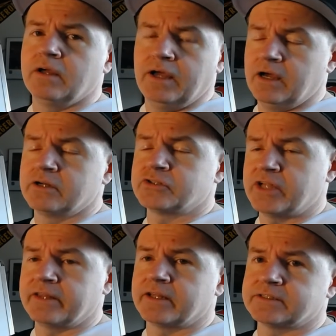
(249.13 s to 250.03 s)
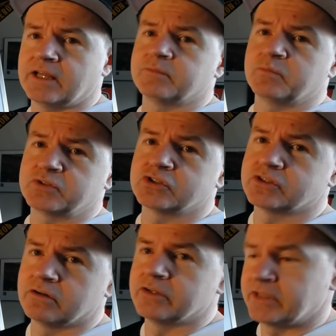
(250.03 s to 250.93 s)
I understand that sentiment, but you're
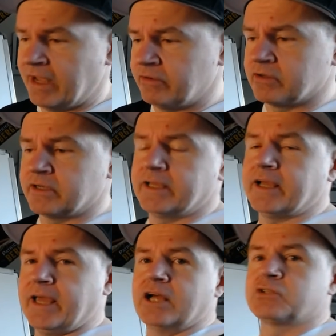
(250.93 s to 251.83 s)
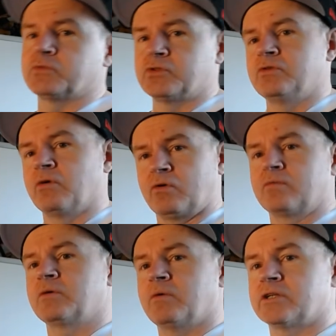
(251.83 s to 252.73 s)
still, now you're going to get casuals who don't
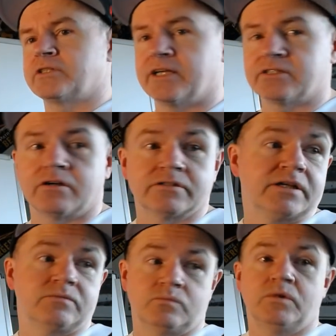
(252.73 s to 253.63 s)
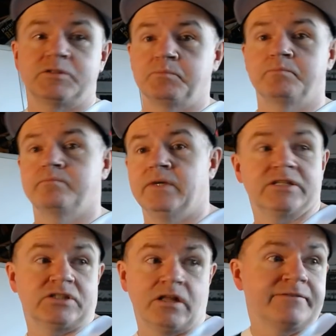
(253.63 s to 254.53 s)
normally watch NASCAR saying, well, it's,
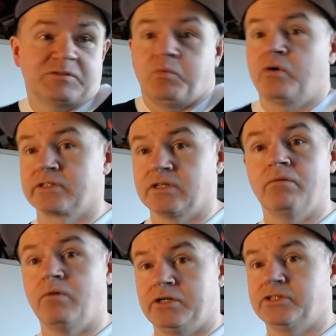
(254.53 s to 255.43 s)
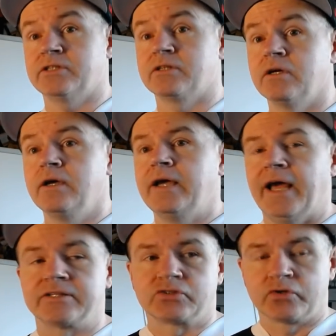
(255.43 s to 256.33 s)
it's live sports, I'll watch it.
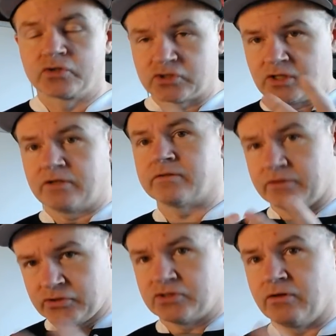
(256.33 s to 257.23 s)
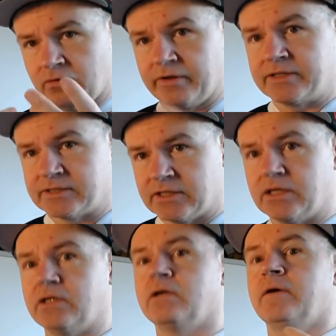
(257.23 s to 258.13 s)
And so you're still, you're still going to
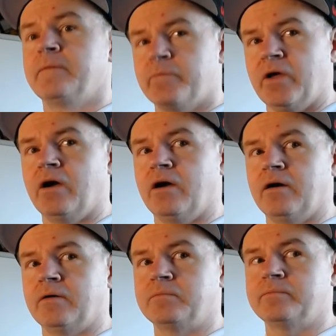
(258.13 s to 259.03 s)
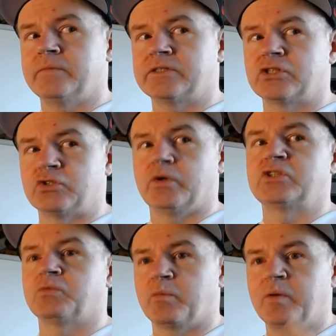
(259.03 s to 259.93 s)
see... Um, a
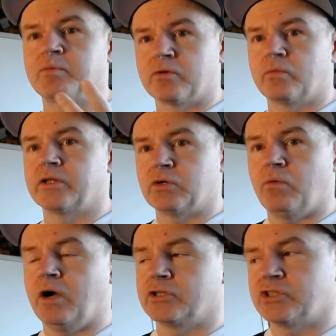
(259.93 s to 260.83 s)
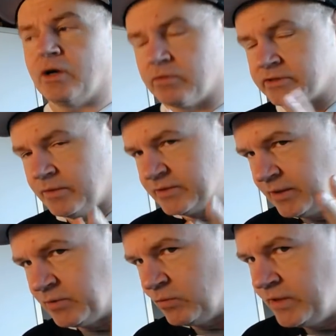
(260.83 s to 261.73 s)
situation where people are willing to watch. Now, where W
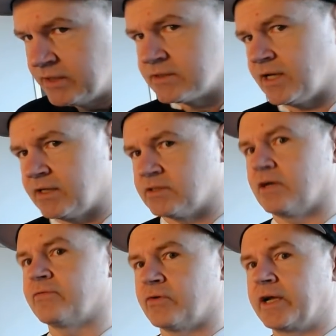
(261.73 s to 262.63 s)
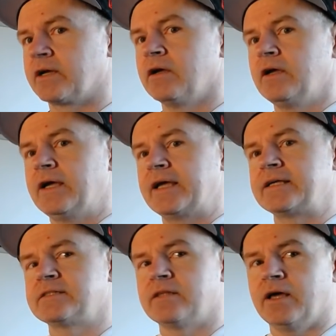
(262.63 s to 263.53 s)
W E has had suffering
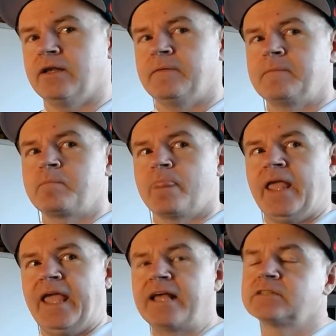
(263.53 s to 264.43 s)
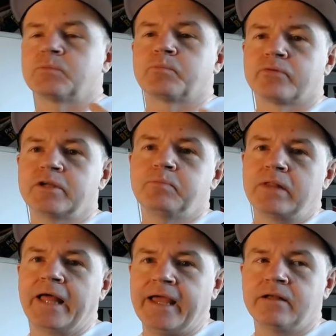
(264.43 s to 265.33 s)
is that it's a
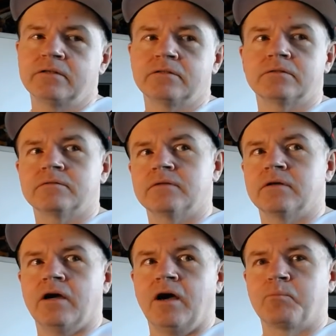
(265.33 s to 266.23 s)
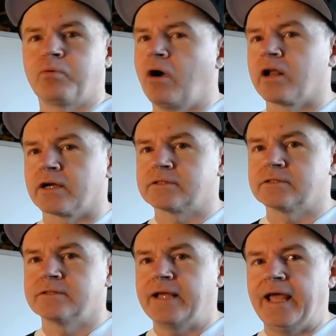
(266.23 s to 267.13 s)
pre-planned uh,
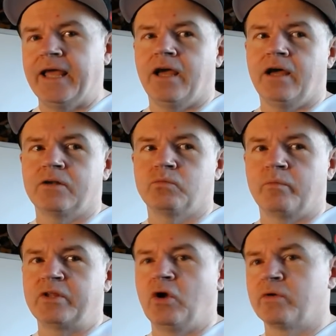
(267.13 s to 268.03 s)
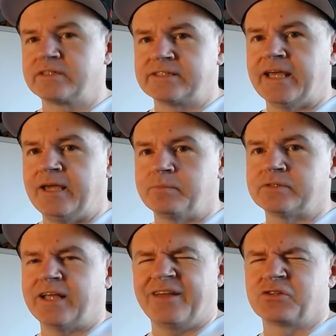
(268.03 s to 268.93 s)
product. And when we know it's
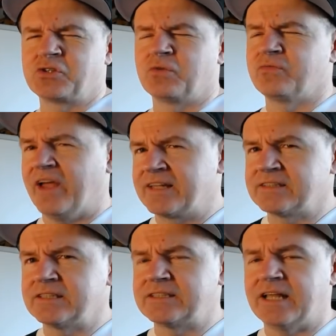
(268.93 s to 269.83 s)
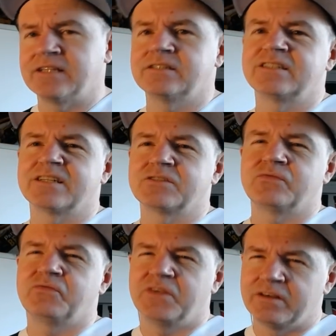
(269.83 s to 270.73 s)
taped and there's no fans in attendance, it doesn't
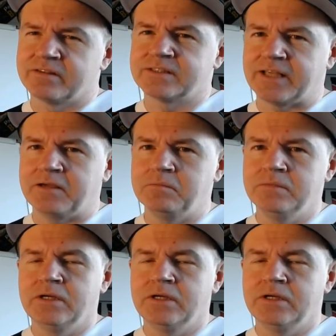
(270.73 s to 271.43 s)
feel the same.